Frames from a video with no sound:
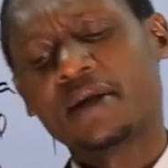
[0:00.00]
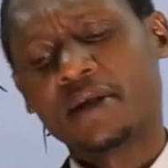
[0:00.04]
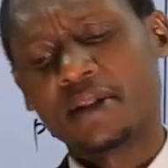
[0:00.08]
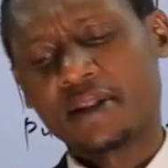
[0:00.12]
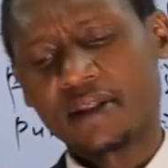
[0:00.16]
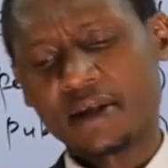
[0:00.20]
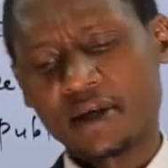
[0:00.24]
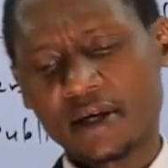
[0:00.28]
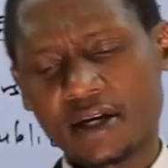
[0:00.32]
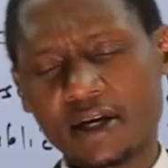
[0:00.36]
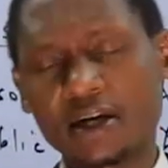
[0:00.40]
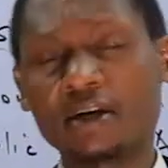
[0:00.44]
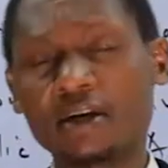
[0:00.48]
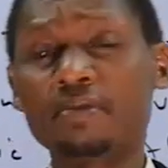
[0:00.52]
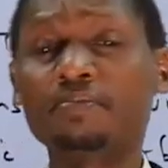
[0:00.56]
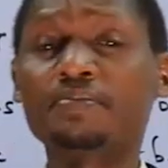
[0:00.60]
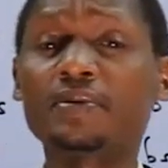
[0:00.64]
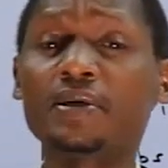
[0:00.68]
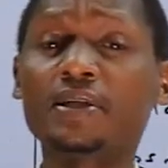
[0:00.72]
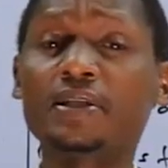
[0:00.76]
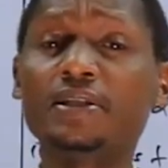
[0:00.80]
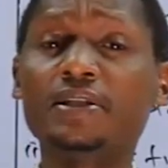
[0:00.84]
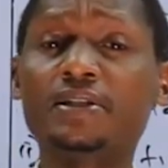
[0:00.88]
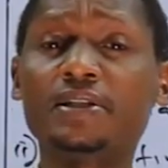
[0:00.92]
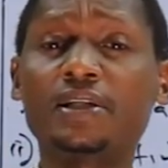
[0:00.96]
The
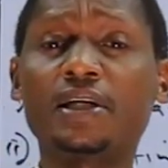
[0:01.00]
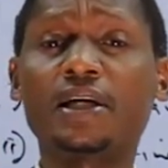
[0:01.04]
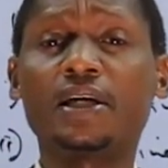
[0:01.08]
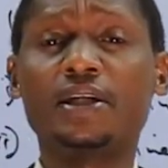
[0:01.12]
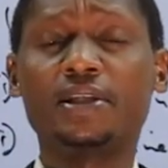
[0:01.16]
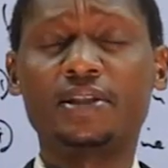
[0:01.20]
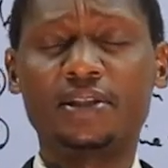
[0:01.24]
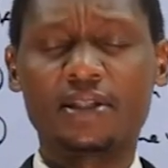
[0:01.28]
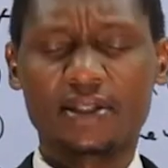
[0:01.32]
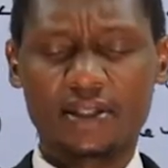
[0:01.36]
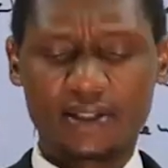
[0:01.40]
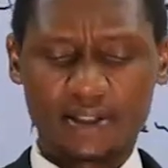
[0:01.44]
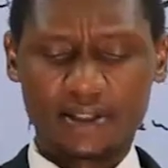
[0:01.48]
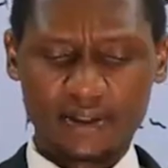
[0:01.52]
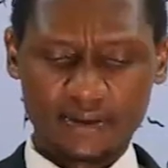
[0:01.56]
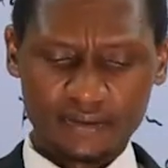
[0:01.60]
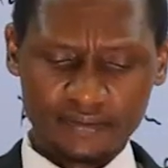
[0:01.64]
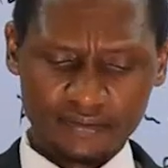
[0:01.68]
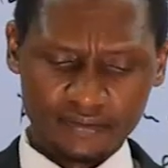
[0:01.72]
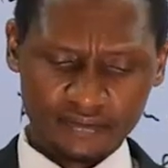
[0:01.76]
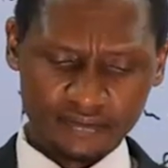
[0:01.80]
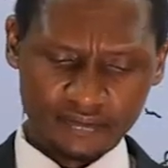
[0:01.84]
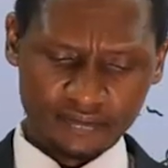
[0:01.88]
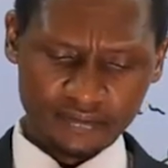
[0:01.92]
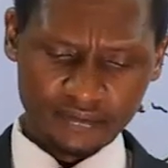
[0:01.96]
Companies Act
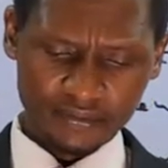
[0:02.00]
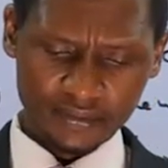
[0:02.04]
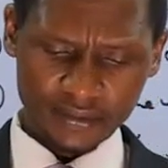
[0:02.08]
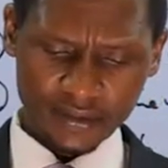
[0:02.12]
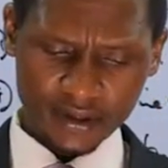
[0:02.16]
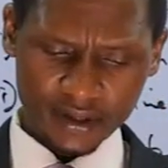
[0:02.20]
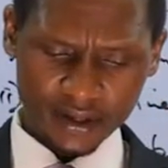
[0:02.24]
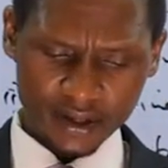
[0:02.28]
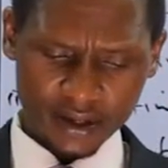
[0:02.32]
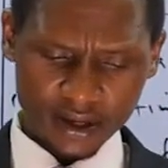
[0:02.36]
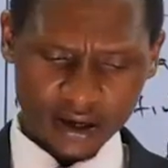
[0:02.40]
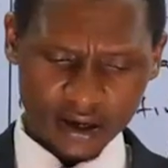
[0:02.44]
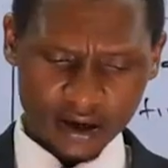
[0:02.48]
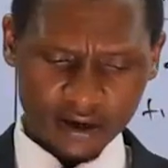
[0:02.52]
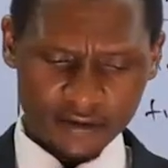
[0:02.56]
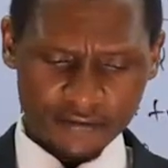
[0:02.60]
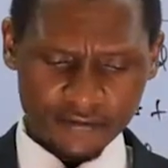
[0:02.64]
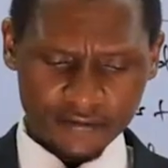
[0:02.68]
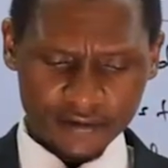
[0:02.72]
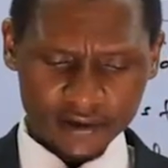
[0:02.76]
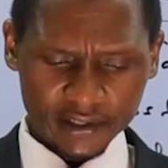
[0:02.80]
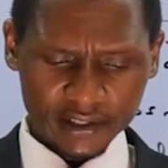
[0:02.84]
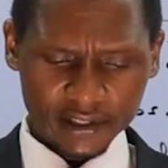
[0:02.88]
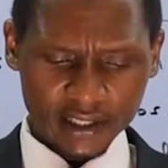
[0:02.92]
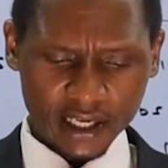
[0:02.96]

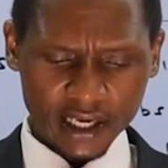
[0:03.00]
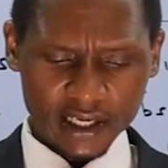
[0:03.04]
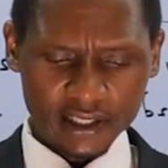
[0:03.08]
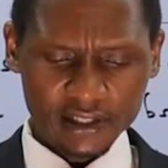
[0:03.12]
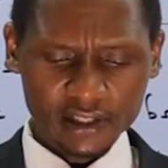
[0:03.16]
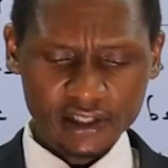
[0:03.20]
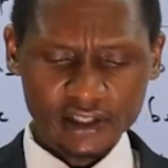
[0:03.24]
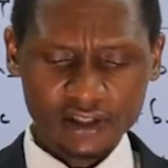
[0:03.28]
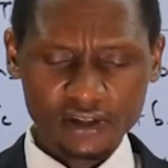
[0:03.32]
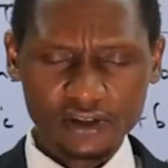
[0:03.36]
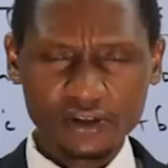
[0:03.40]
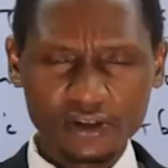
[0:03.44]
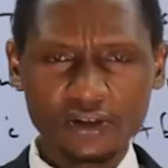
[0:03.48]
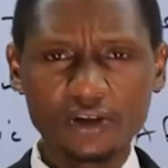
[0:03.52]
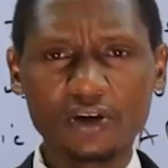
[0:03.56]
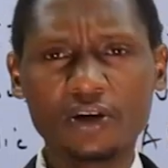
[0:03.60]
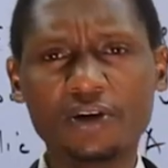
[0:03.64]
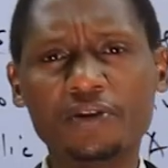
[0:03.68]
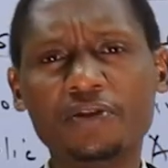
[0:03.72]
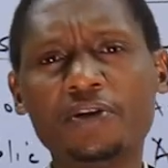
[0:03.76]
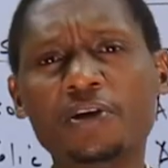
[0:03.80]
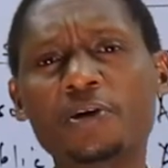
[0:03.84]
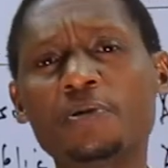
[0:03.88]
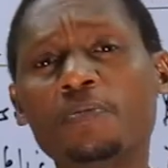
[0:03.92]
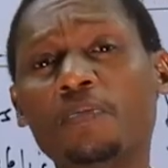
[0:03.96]
emphasizes
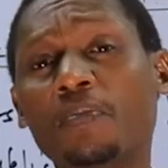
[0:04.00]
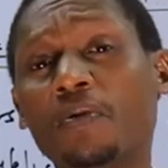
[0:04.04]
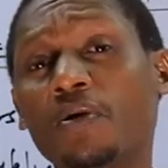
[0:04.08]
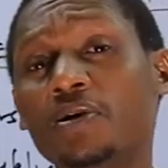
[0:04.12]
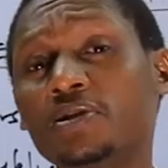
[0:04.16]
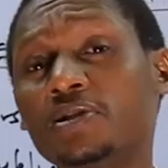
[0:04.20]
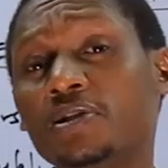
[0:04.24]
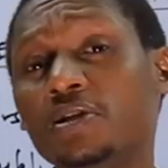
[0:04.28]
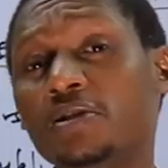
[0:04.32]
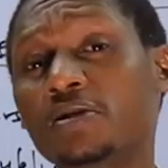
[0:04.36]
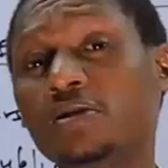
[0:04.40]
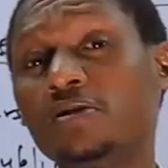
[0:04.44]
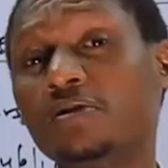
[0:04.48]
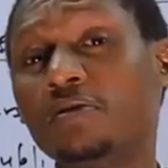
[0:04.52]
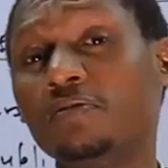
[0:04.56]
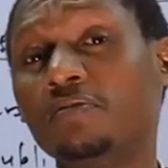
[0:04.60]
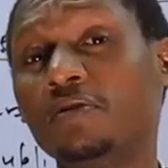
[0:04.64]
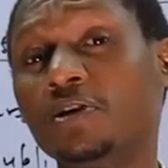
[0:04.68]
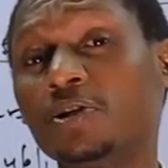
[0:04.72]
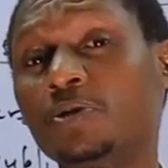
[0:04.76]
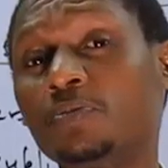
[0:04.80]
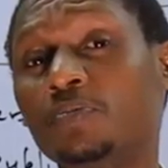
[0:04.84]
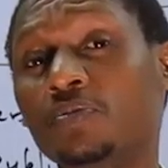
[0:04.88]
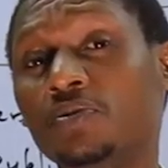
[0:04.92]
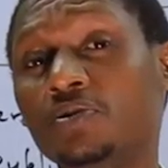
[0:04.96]
on the importance of
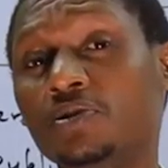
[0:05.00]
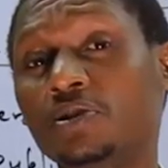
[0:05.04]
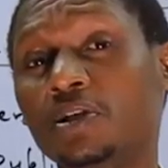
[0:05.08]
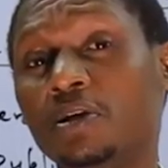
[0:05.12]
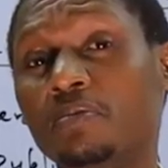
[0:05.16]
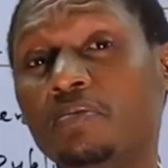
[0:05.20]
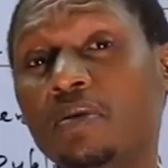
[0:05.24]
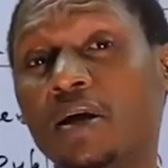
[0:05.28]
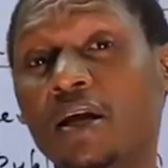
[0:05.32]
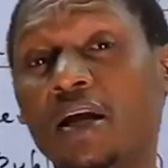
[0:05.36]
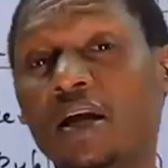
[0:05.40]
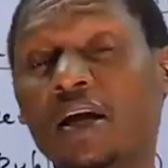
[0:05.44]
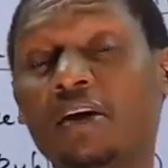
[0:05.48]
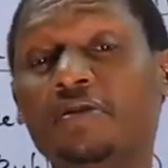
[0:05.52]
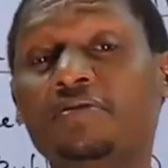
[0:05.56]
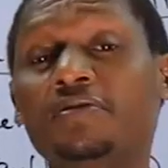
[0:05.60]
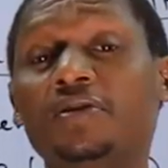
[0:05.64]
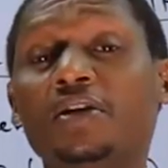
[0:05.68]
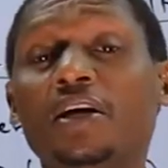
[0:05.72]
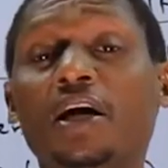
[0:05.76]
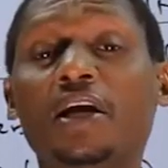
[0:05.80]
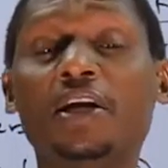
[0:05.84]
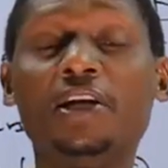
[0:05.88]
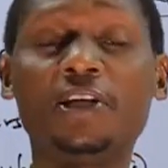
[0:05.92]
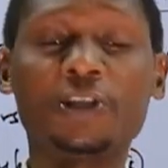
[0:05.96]
exposure by
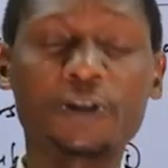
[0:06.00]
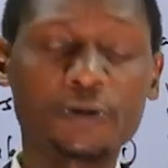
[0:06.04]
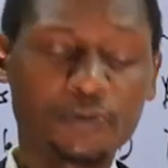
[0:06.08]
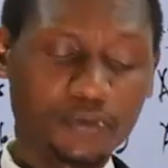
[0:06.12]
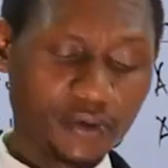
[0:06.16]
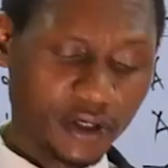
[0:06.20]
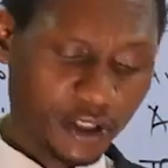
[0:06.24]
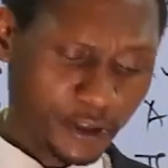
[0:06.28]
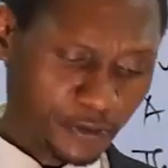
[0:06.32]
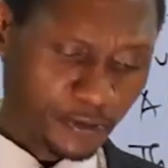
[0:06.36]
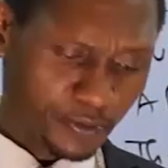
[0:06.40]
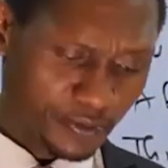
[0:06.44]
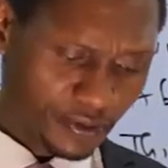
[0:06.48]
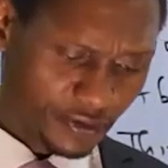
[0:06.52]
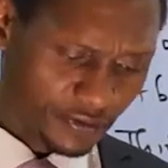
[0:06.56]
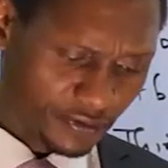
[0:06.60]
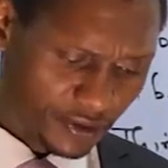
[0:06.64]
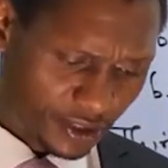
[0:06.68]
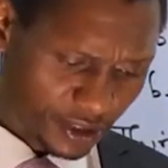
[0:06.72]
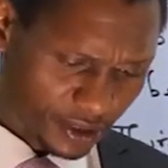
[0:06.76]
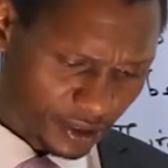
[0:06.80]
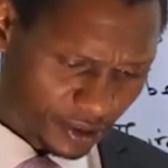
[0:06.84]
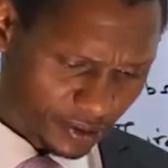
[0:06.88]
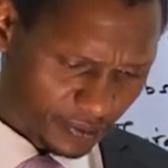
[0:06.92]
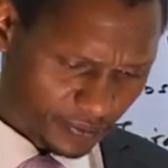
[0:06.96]
having an express
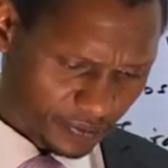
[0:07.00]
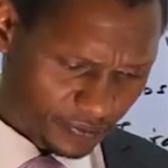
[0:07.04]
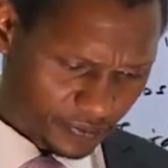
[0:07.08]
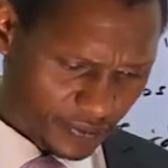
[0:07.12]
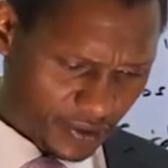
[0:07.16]
provision